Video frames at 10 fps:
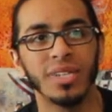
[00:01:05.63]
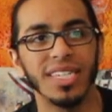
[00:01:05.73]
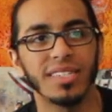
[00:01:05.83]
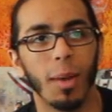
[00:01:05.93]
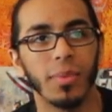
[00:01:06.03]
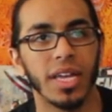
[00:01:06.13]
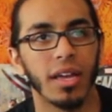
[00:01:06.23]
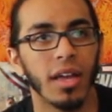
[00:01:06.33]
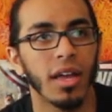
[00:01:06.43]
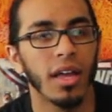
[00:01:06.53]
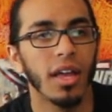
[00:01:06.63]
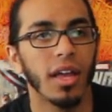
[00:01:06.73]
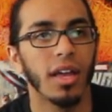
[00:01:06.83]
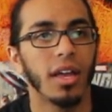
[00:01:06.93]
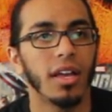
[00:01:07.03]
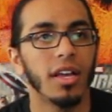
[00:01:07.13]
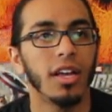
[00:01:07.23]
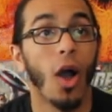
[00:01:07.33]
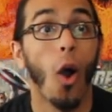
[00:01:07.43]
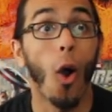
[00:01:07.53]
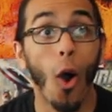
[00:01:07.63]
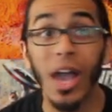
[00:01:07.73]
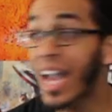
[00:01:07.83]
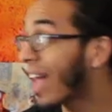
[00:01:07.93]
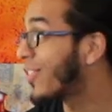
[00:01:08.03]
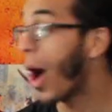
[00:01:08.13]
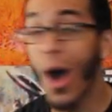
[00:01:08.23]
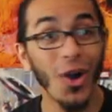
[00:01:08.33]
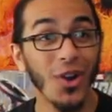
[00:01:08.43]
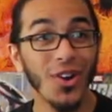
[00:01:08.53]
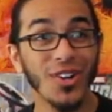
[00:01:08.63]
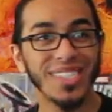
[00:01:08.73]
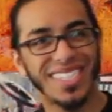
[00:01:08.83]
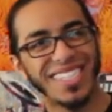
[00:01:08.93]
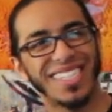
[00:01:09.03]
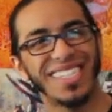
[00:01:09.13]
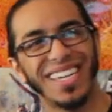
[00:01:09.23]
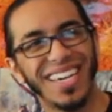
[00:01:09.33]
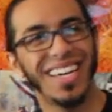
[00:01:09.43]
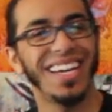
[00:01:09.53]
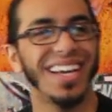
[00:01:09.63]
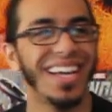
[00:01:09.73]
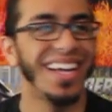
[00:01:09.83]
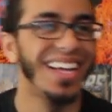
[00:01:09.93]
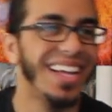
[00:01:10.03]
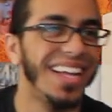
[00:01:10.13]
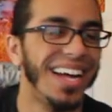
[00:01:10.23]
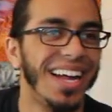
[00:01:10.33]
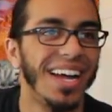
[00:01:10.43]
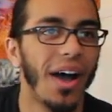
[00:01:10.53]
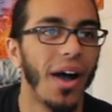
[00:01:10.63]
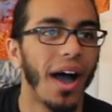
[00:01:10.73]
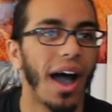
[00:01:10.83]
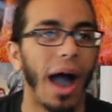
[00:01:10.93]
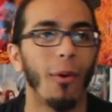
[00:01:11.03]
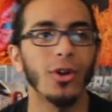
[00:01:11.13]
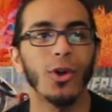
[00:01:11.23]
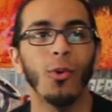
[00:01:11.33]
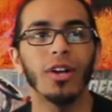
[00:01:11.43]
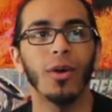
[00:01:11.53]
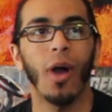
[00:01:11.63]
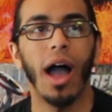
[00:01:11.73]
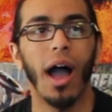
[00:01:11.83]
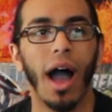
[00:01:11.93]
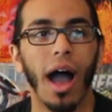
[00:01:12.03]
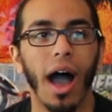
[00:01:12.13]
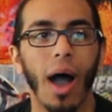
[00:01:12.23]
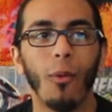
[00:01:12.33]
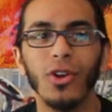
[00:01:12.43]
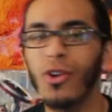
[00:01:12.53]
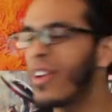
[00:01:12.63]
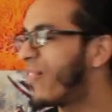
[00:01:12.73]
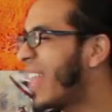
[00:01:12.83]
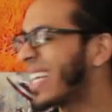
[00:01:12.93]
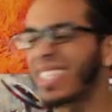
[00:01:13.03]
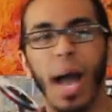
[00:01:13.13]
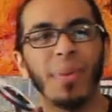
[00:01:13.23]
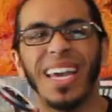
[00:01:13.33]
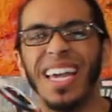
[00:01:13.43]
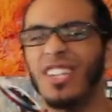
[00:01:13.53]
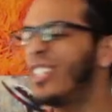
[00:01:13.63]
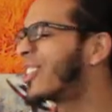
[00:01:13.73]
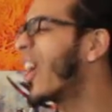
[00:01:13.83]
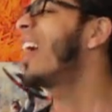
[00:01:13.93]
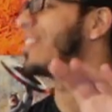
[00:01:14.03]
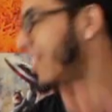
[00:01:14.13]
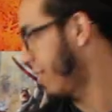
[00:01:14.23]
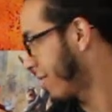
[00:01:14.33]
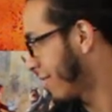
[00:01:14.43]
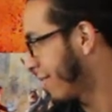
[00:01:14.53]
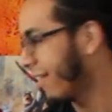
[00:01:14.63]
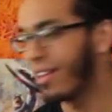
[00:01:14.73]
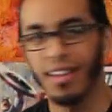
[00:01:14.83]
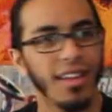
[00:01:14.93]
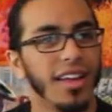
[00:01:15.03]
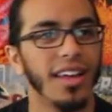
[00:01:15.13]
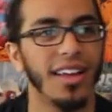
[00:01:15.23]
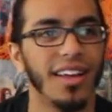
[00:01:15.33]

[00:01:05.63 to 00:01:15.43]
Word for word: What's he summoning? Oh, he got toads! He got a toad. I wonder what... I wonder if that's Gamakichi's cousin. Nigga.